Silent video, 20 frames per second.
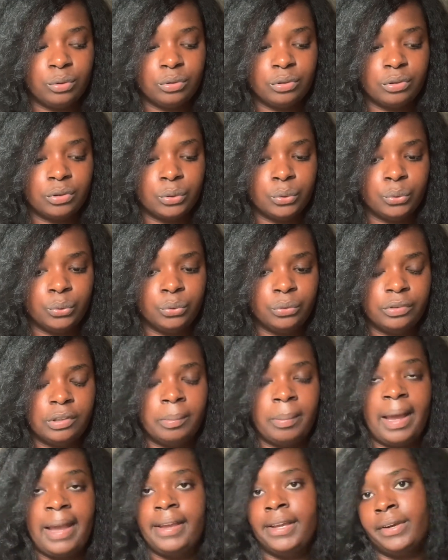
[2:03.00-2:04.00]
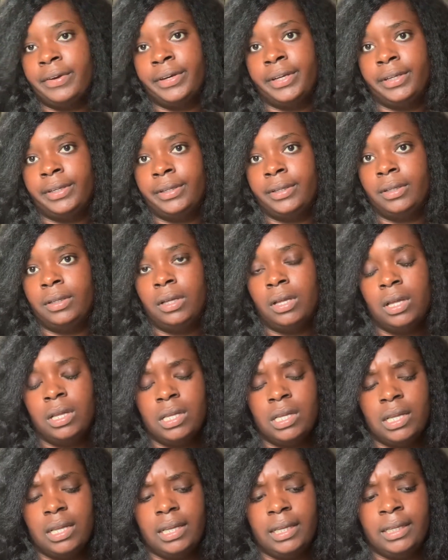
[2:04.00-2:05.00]
schools in my area,
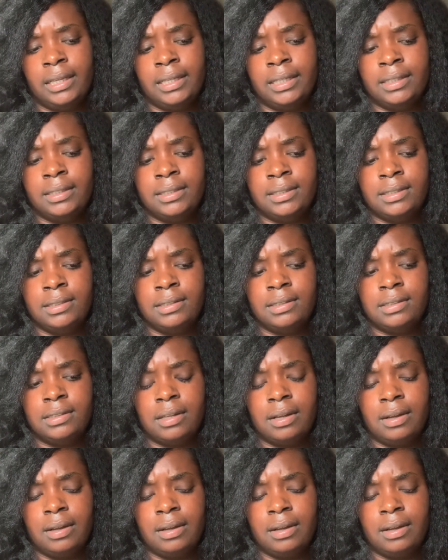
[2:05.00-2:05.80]
and